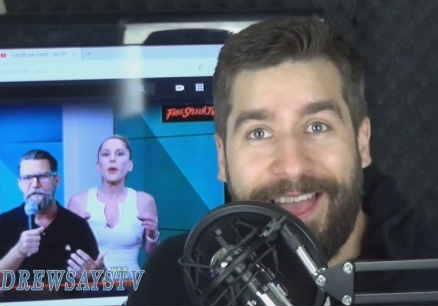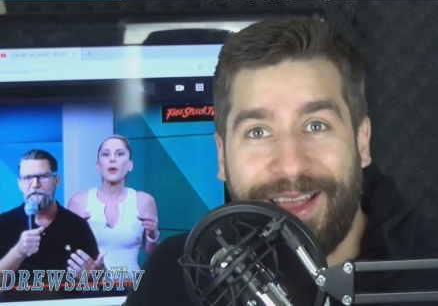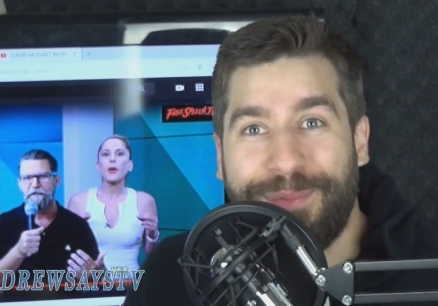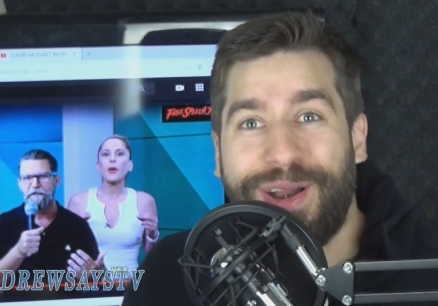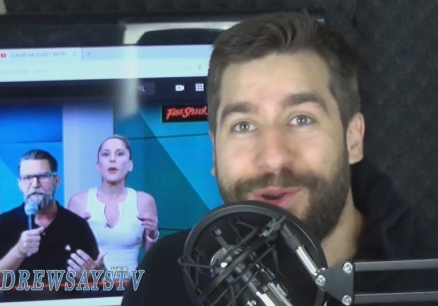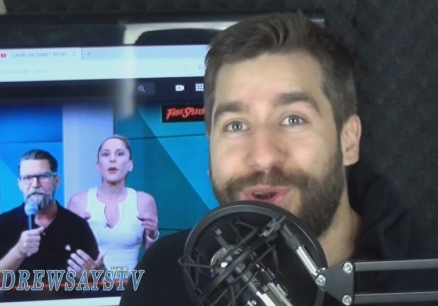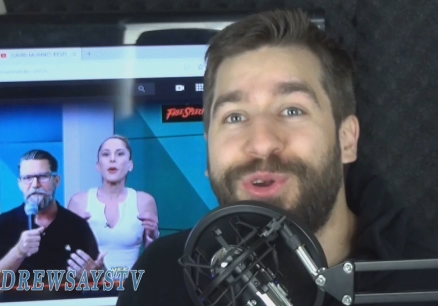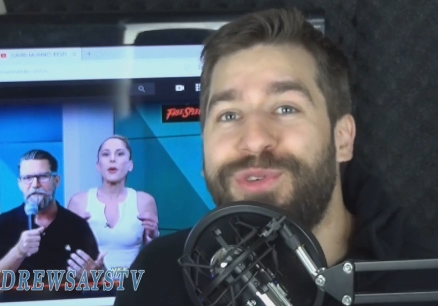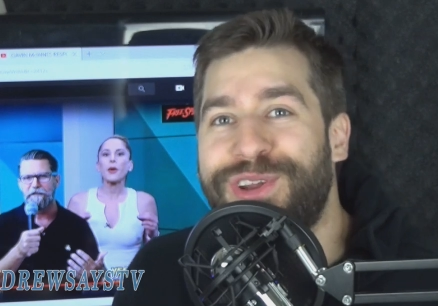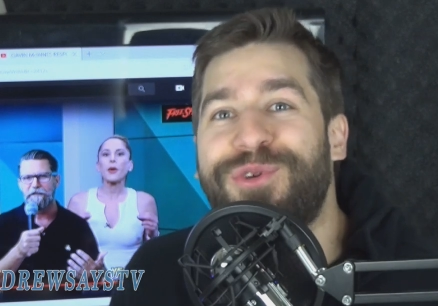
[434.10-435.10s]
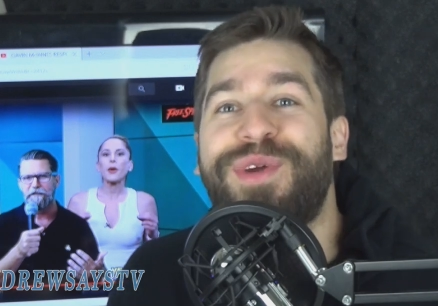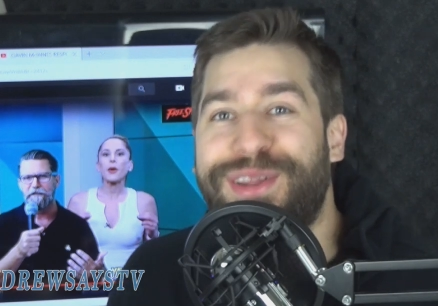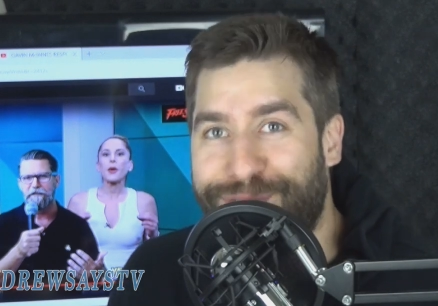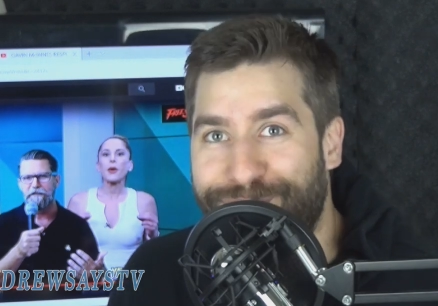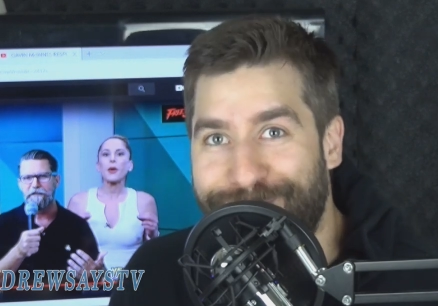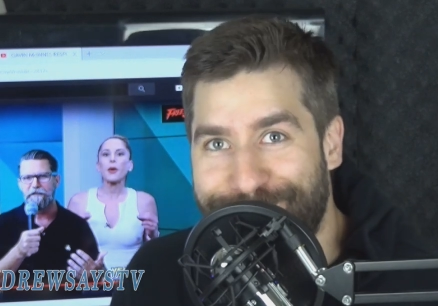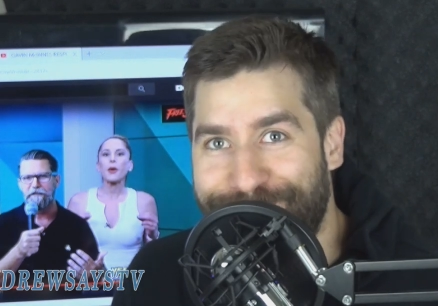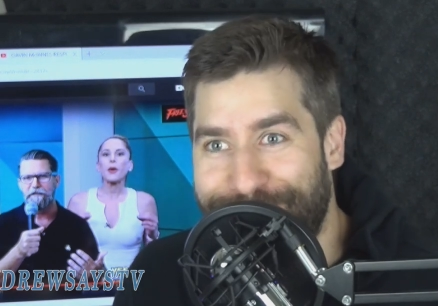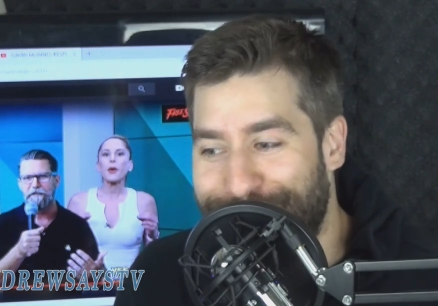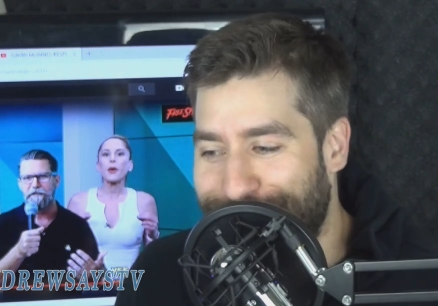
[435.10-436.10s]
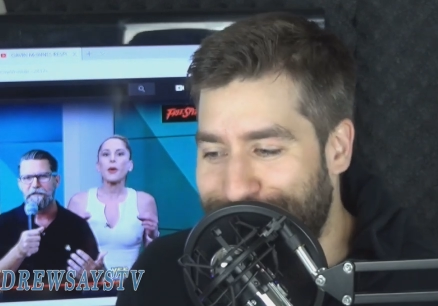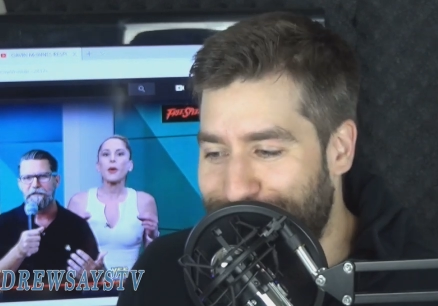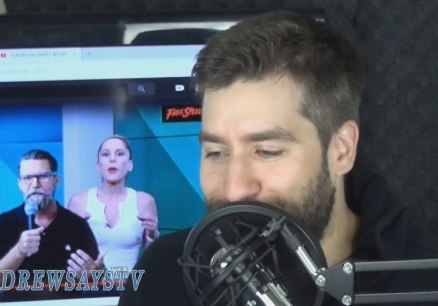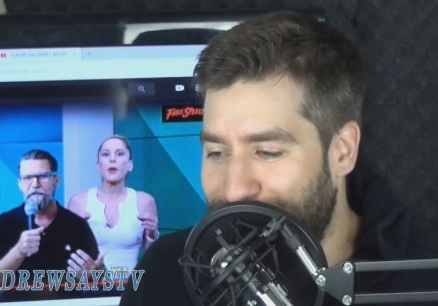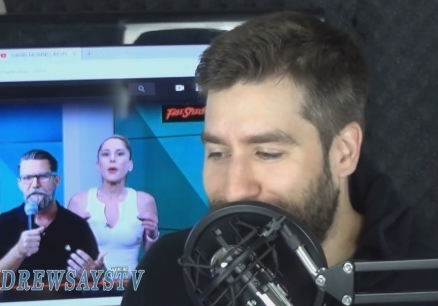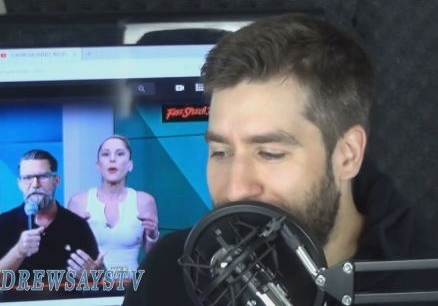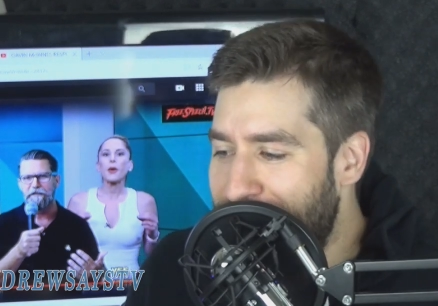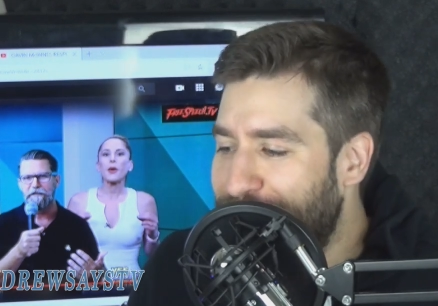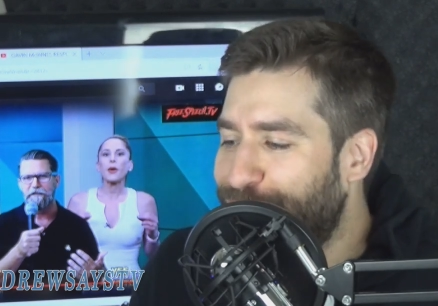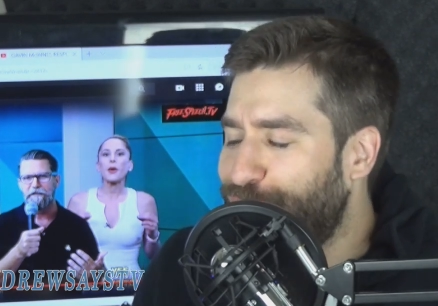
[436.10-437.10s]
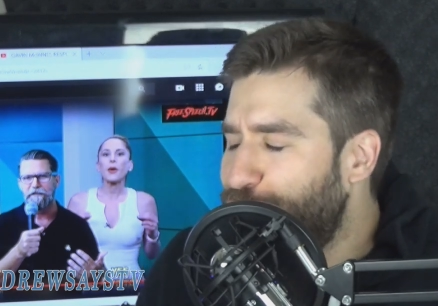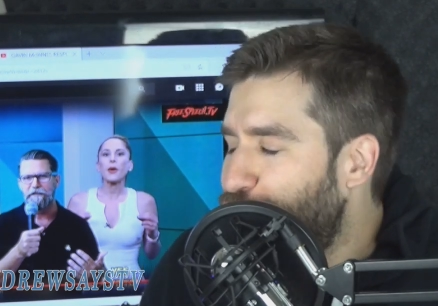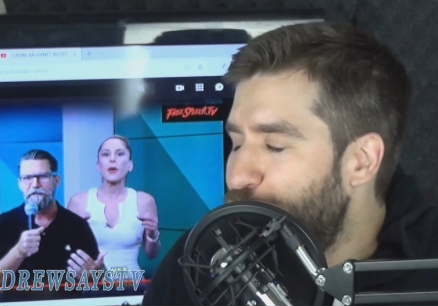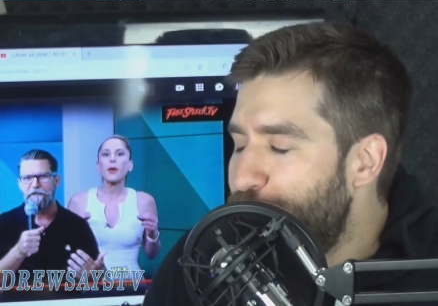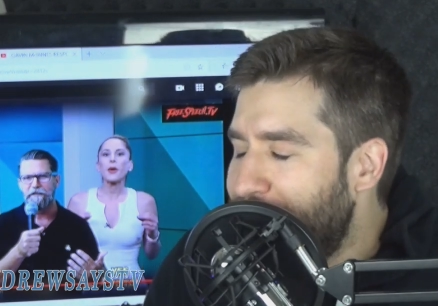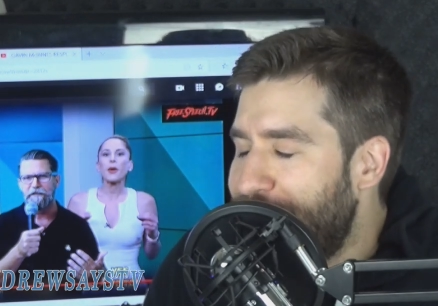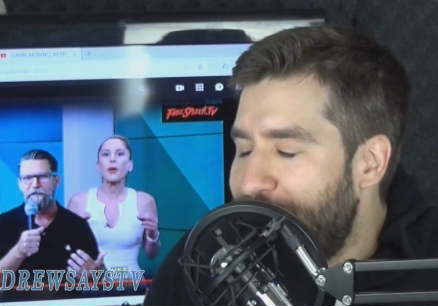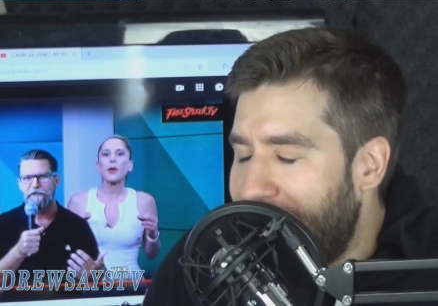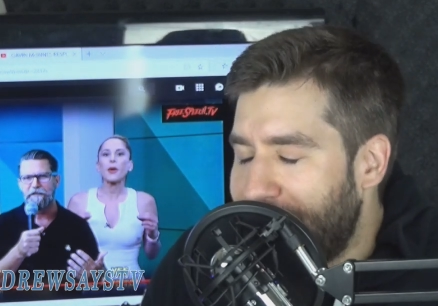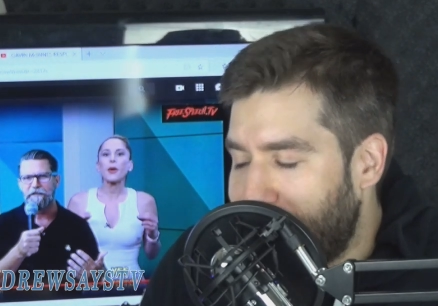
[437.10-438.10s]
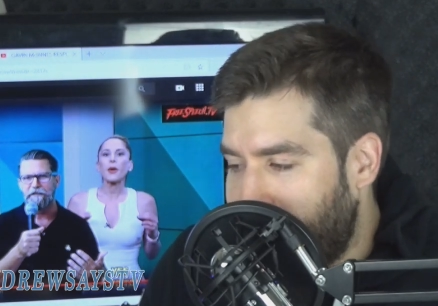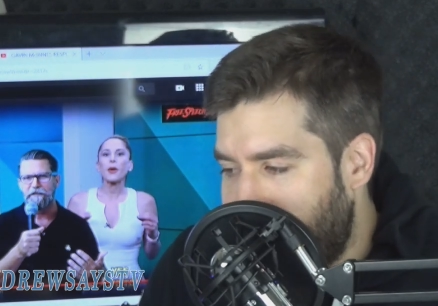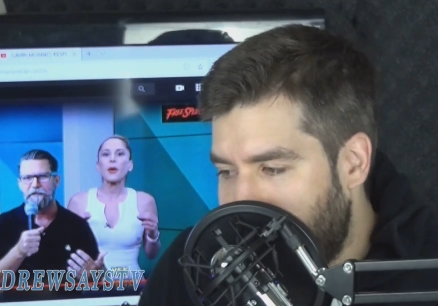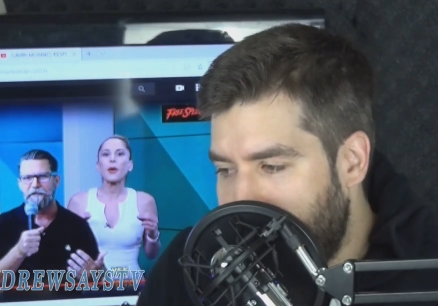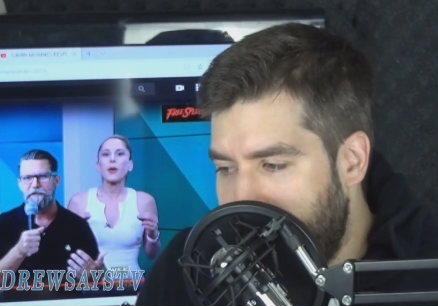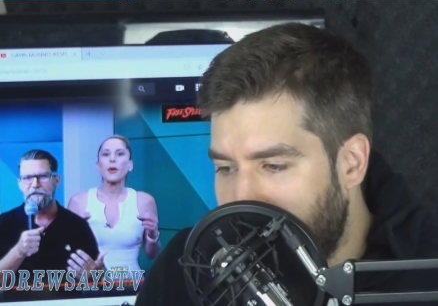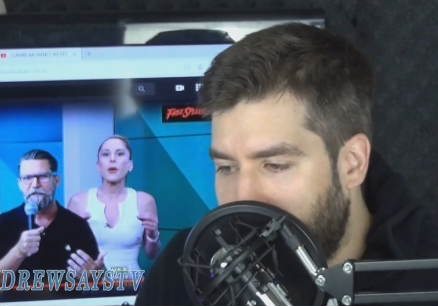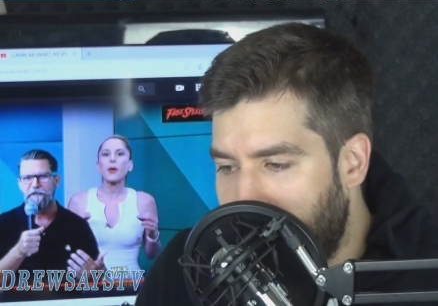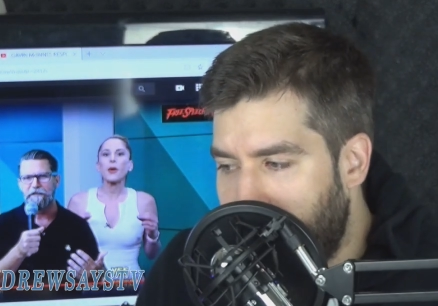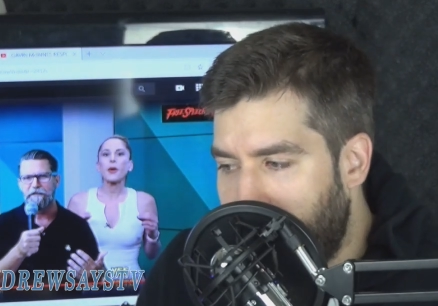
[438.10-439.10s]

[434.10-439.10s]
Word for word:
Speaker 1: But I would lose it gracefully, is the difference. It's so stupid that you can't just talk to people.